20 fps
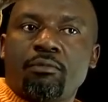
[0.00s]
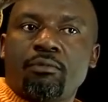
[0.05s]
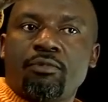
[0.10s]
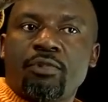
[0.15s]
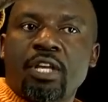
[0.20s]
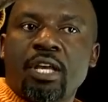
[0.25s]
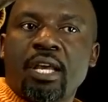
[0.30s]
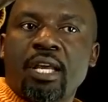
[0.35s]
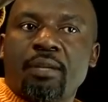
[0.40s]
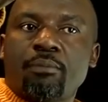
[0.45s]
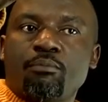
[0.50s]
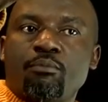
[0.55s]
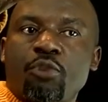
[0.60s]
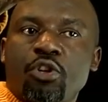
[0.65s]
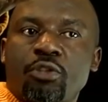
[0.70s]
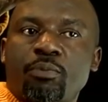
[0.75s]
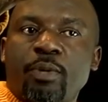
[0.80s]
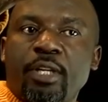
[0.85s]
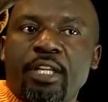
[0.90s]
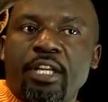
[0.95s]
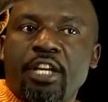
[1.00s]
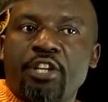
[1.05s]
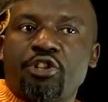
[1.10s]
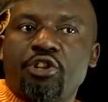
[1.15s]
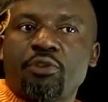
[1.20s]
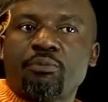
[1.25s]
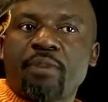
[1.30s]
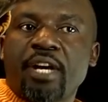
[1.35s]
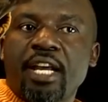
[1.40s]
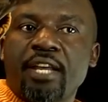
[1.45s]
the
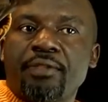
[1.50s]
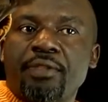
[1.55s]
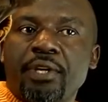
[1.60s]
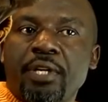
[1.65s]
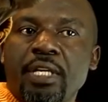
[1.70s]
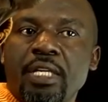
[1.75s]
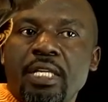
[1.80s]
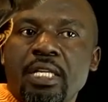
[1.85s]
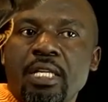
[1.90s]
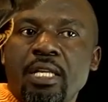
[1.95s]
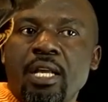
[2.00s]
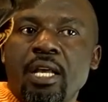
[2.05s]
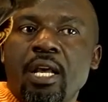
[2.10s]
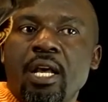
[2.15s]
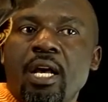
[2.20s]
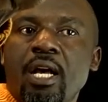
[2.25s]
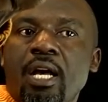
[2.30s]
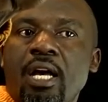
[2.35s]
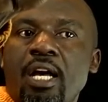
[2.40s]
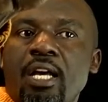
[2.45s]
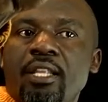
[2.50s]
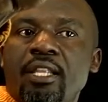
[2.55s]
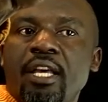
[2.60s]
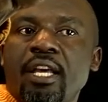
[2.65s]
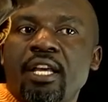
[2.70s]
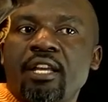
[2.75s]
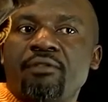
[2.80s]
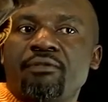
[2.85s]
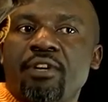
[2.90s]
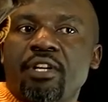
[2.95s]
multiplication by 3, and the
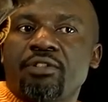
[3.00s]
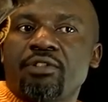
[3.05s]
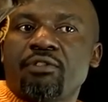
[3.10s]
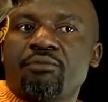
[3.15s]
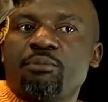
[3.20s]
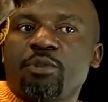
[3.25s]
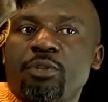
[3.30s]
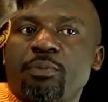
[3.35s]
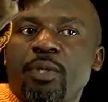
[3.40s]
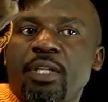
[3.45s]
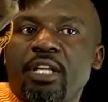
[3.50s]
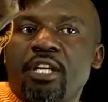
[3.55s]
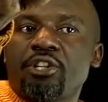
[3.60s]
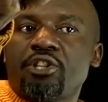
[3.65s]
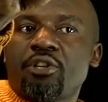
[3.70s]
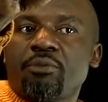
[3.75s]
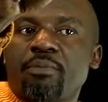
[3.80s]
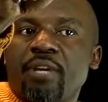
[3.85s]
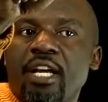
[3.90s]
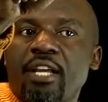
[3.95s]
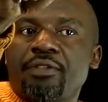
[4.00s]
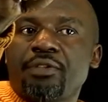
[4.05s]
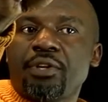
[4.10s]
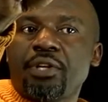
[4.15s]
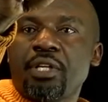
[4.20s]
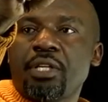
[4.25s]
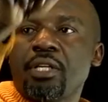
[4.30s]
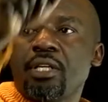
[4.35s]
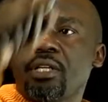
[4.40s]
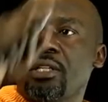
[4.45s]
inverse of multiplication by
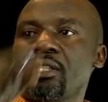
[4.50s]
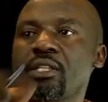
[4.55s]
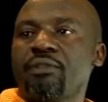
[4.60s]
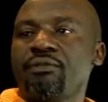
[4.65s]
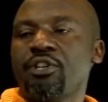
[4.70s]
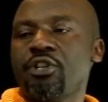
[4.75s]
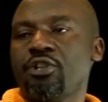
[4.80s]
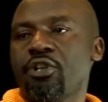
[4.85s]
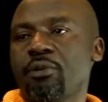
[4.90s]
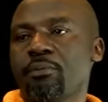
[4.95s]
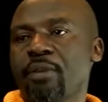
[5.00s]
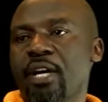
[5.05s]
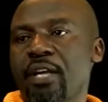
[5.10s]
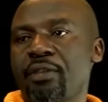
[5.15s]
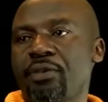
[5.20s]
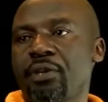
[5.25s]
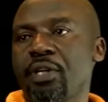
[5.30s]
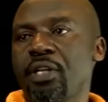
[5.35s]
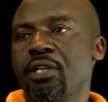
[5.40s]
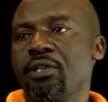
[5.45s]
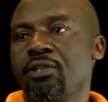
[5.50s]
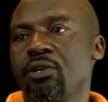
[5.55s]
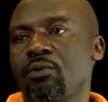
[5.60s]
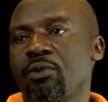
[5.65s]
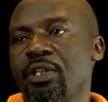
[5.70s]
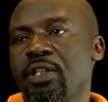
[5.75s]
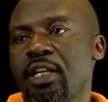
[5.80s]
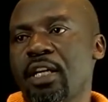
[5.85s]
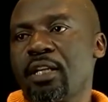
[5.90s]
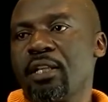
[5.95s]
3 is division by 3, so we
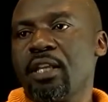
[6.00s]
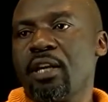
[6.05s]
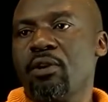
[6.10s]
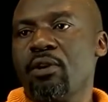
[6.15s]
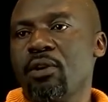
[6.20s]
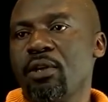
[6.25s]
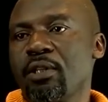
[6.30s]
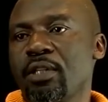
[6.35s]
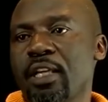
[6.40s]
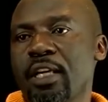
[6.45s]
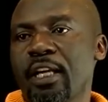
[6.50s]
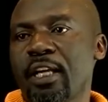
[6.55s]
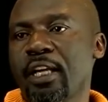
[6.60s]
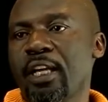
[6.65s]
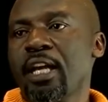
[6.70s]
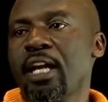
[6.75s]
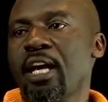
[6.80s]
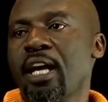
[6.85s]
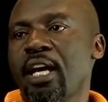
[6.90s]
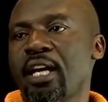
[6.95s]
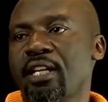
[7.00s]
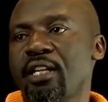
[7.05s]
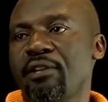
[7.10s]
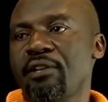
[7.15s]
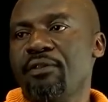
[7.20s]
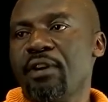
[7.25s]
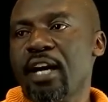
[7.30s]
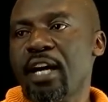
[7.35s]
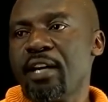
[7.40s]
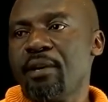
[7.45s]
take the whole thing and
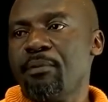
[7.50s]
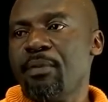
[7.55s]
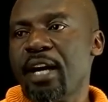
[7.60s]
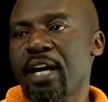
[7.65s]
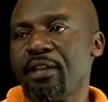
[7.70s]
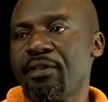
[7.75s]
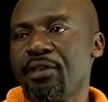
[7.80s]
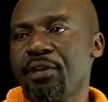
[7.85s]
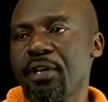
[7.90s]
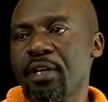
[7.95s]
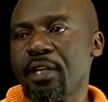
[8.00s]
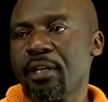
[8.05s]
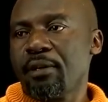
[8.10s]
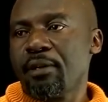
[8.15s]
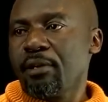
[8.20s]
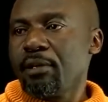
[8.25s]
divide by 3.